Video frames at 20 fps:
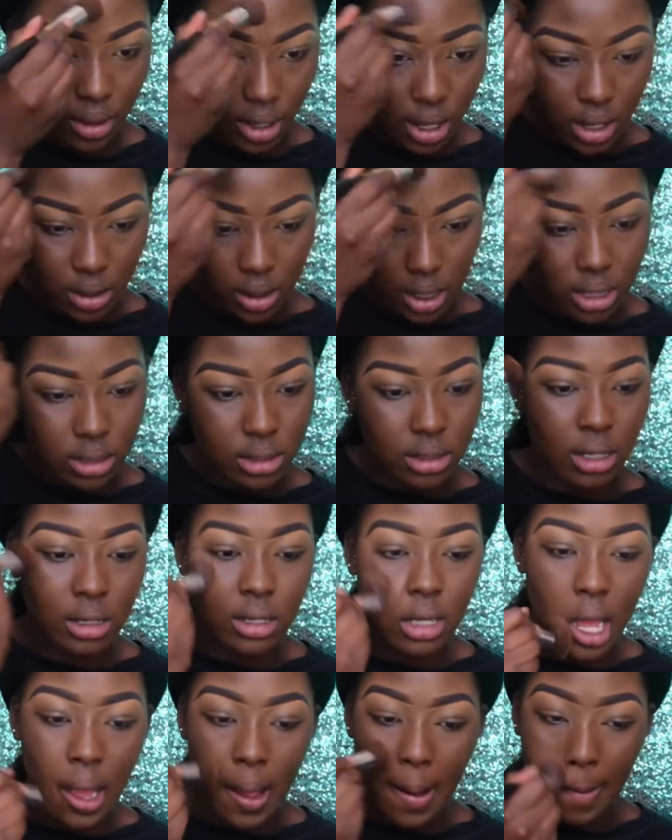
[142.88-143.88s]
Okay, so
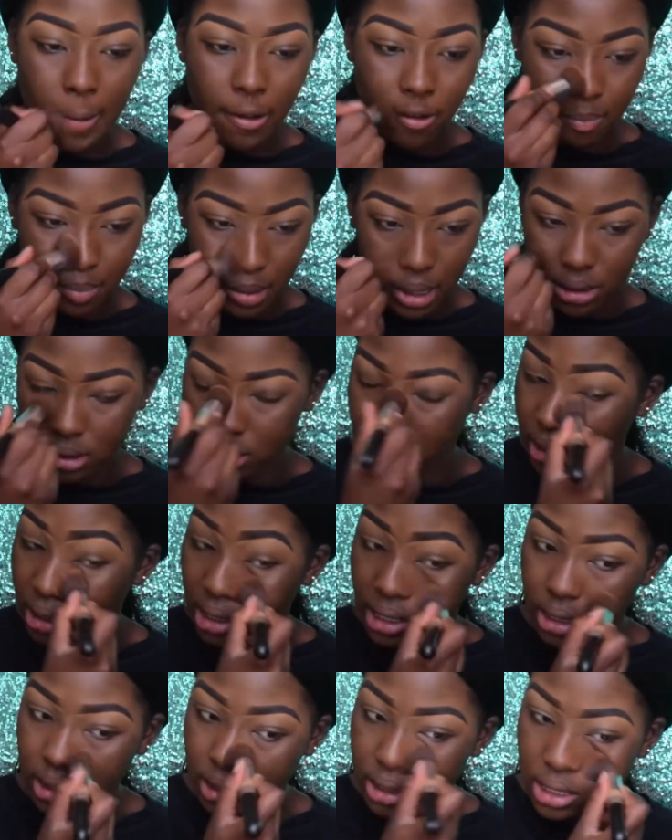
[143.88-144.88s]
now you've
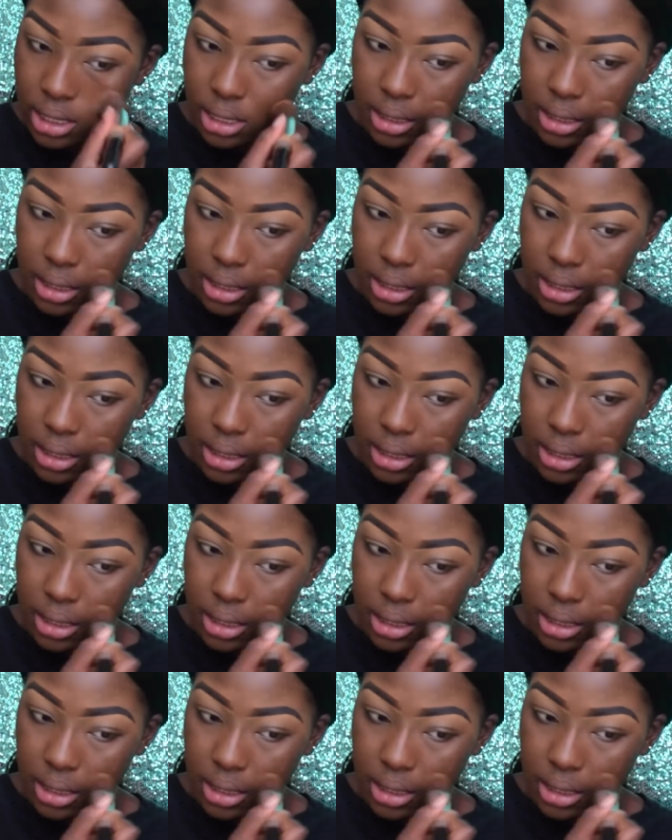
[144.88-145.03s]
blended